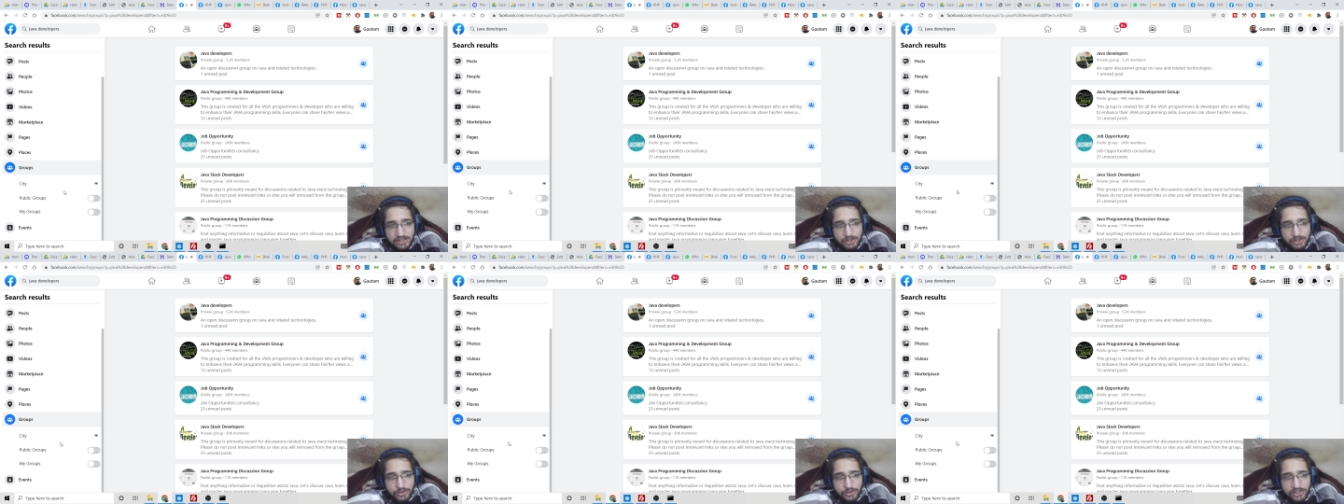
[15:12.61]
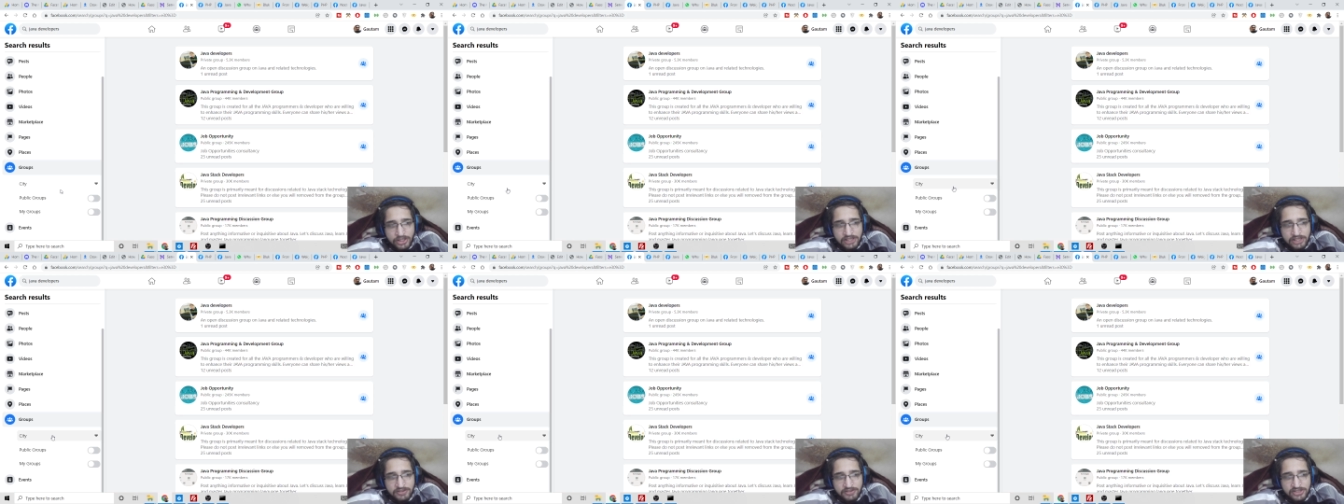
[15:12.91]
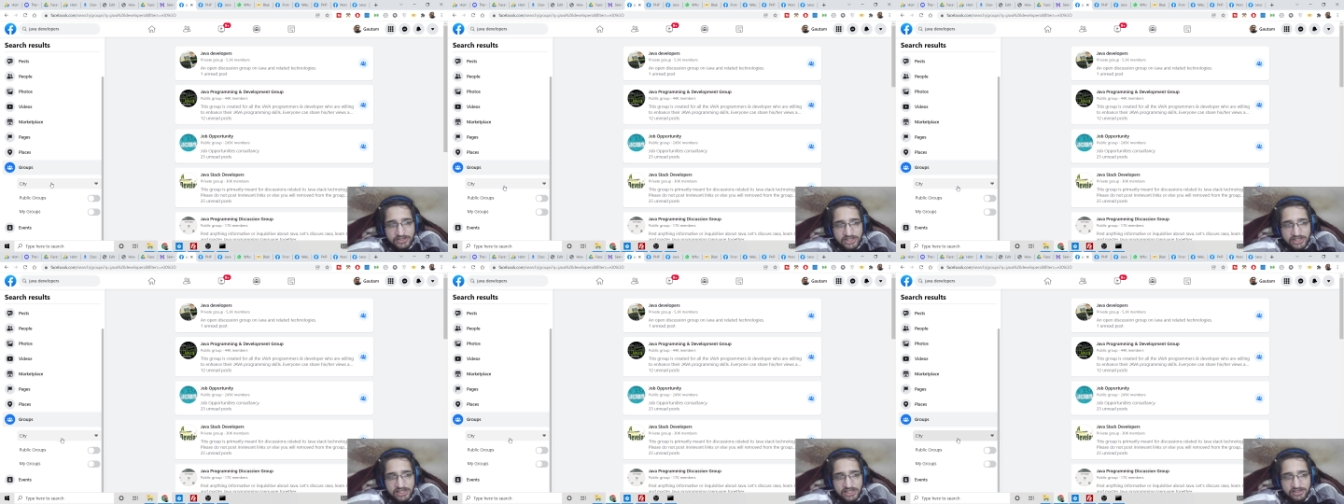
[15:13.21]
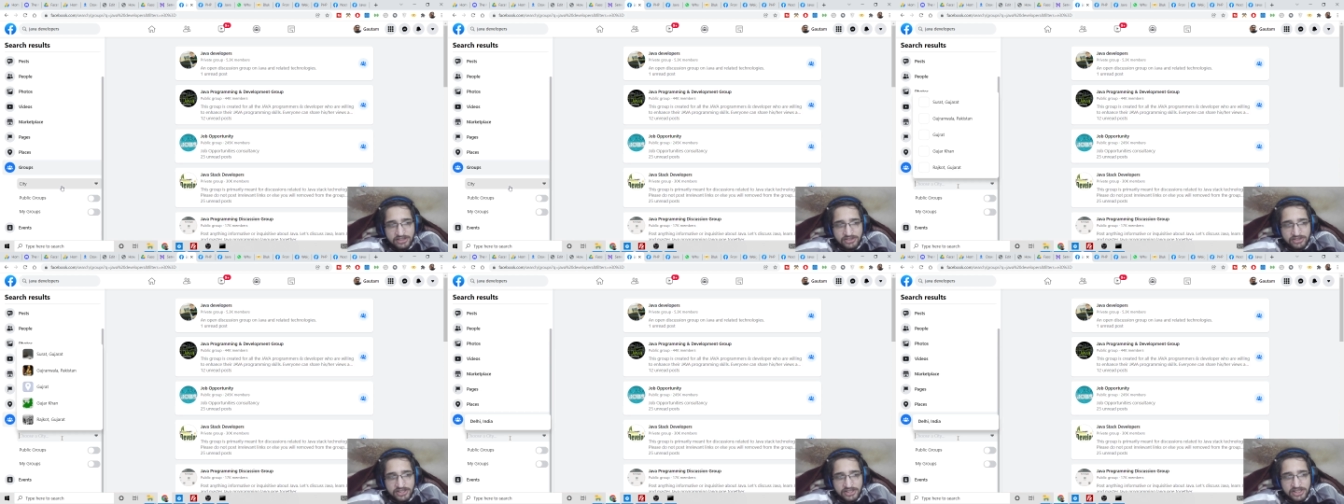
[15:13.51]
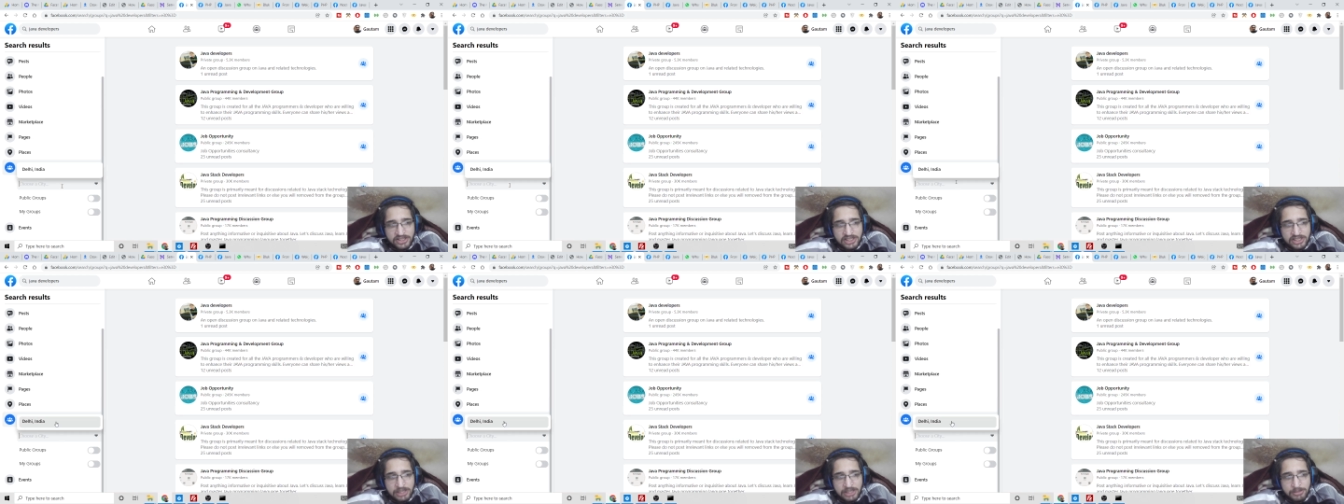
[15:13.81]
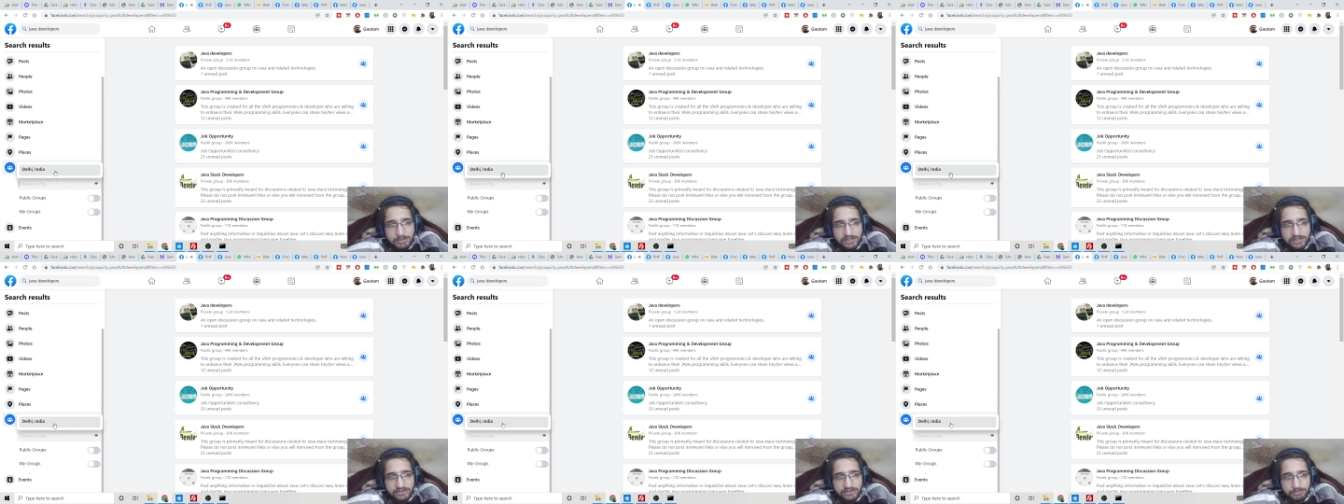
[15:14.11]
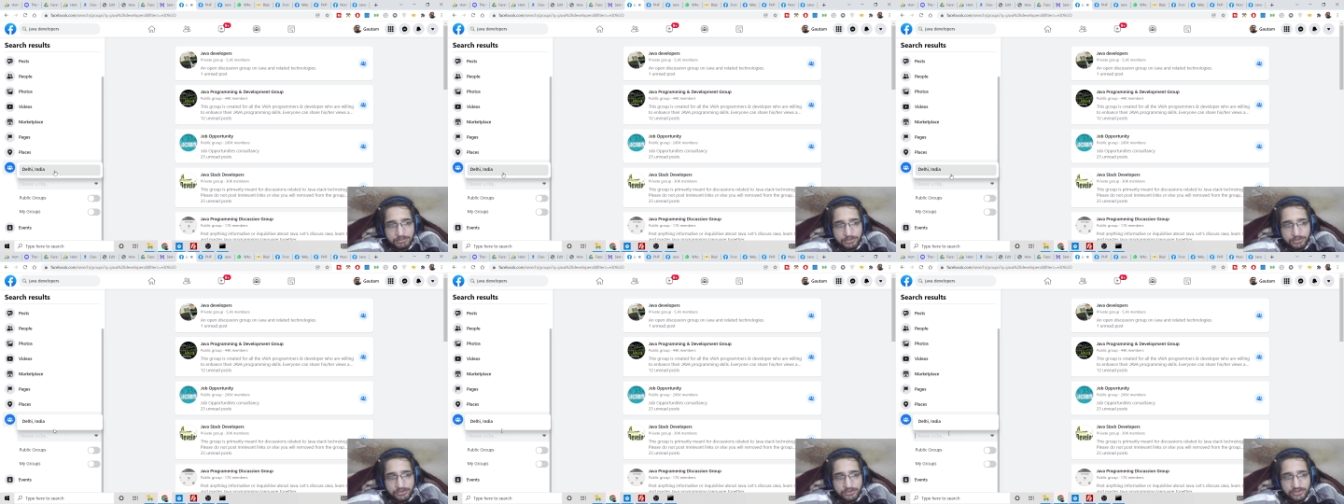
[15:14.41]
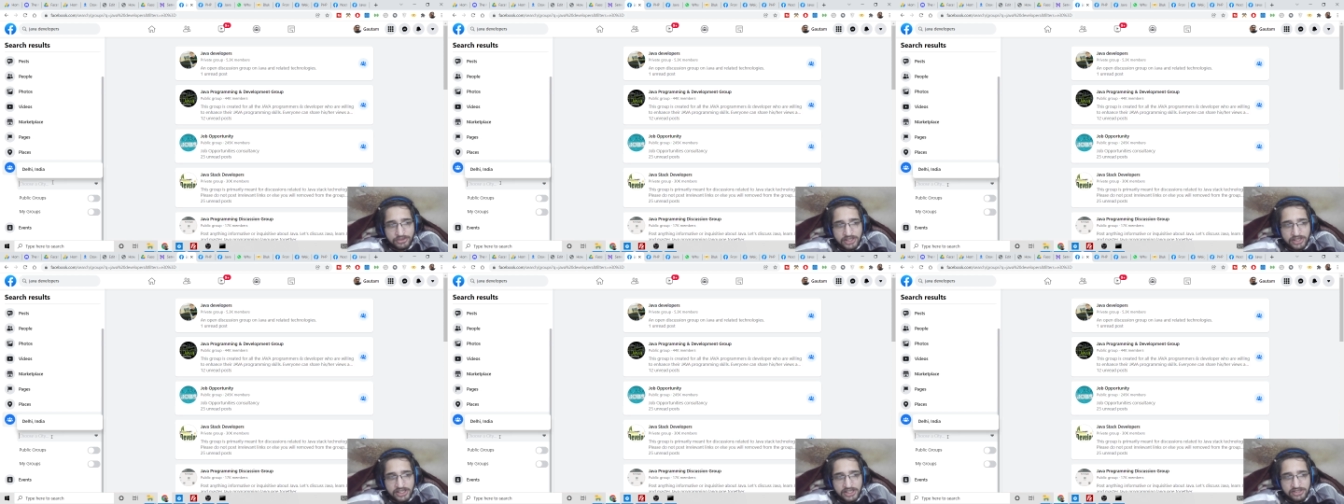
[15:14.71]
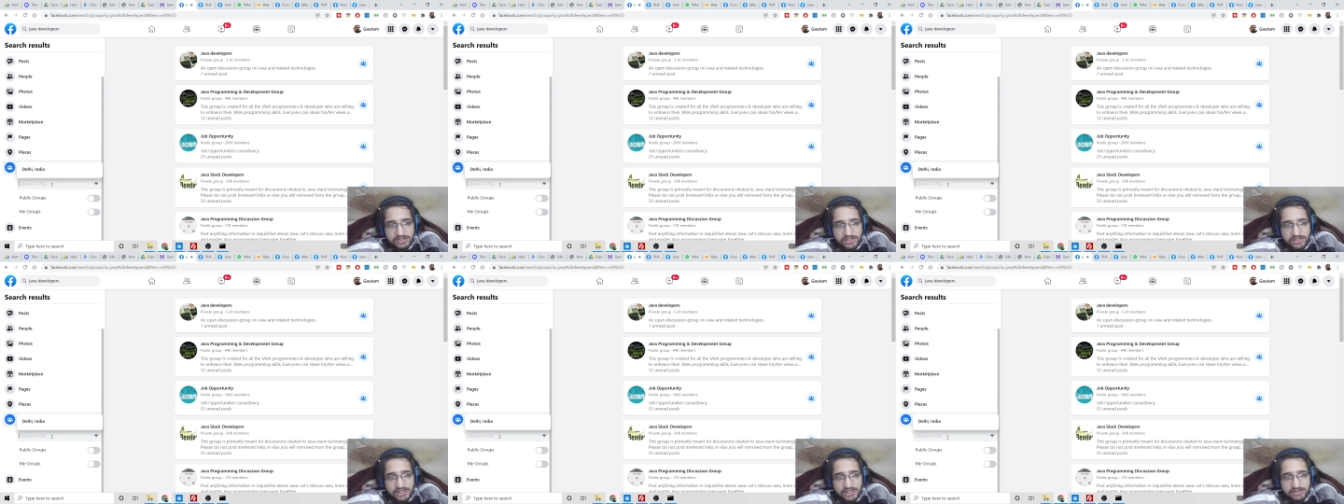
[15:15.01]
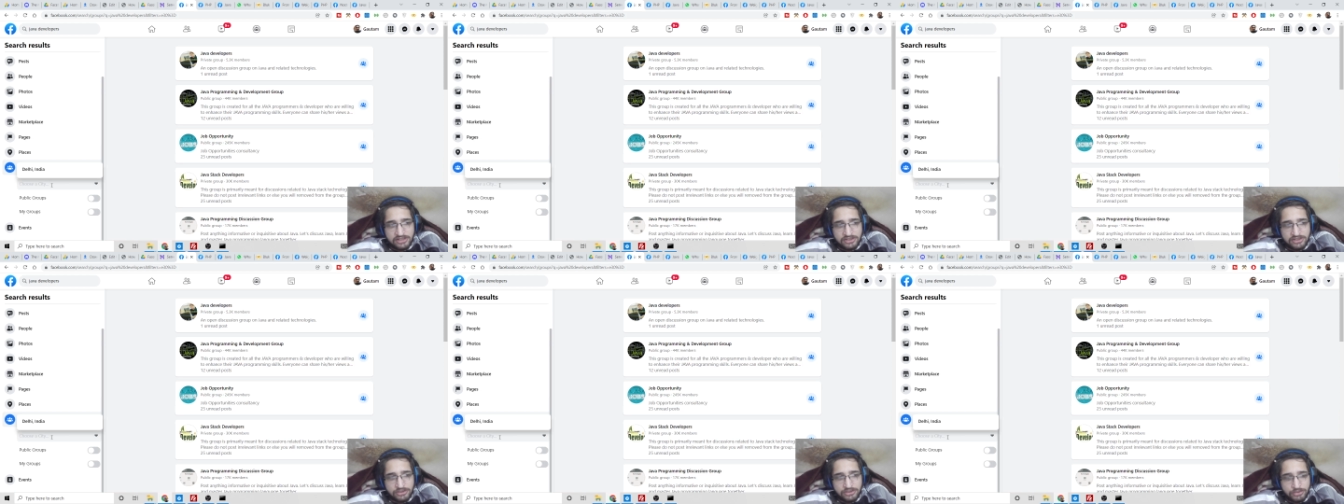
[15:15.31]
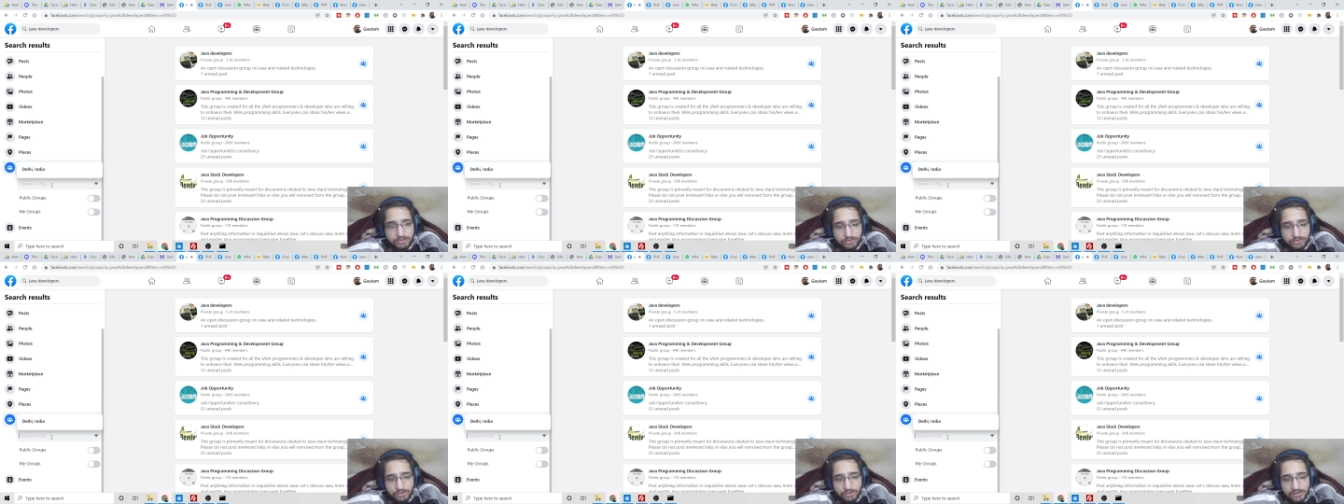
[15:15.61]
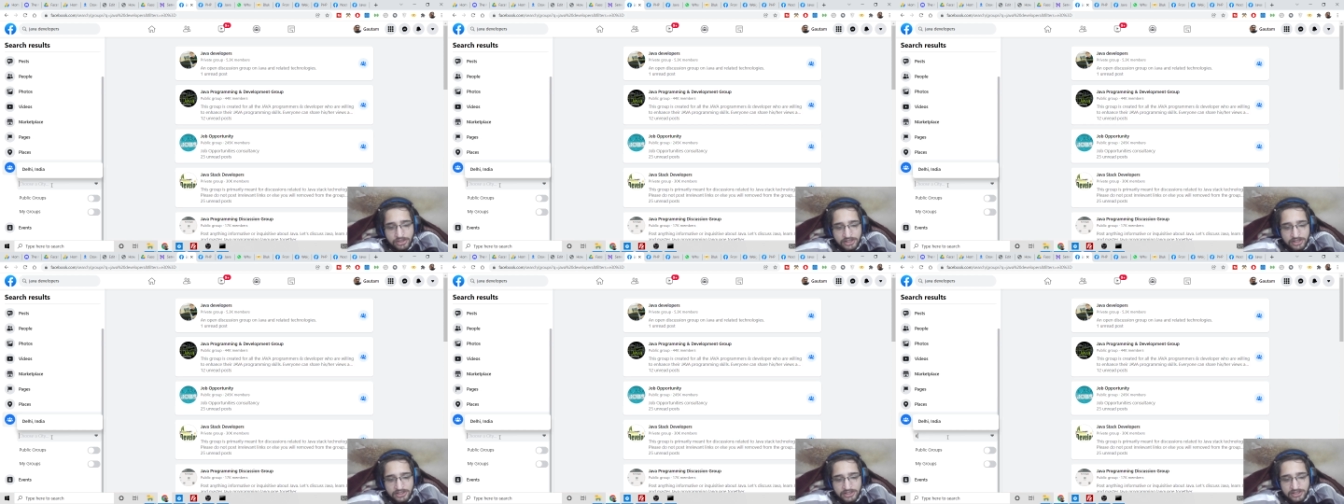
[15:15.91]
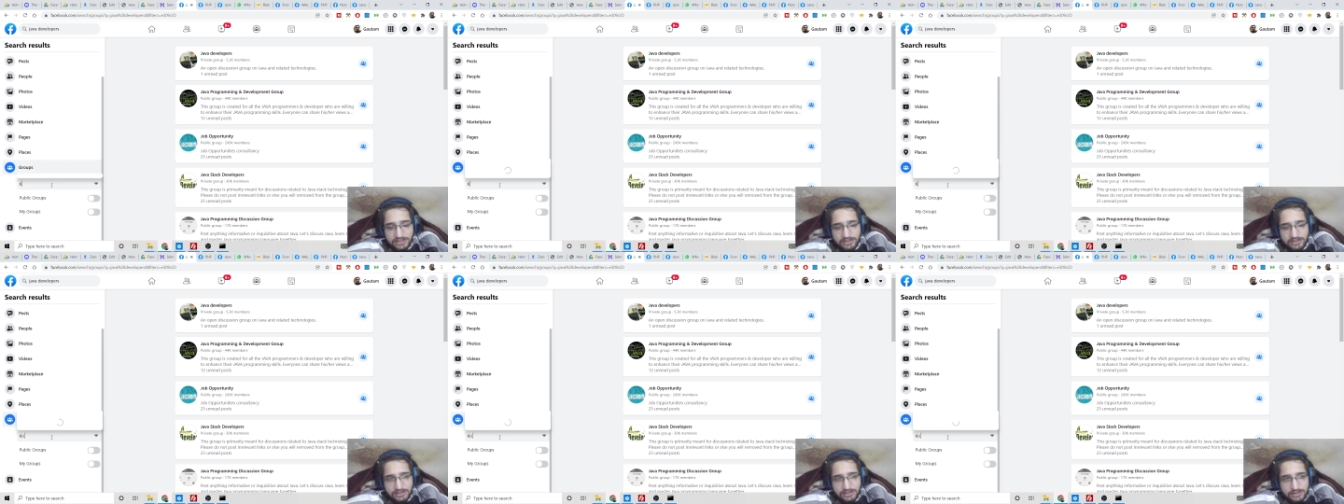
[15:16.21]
you can even change the city name let's suppose I change this to Kolkata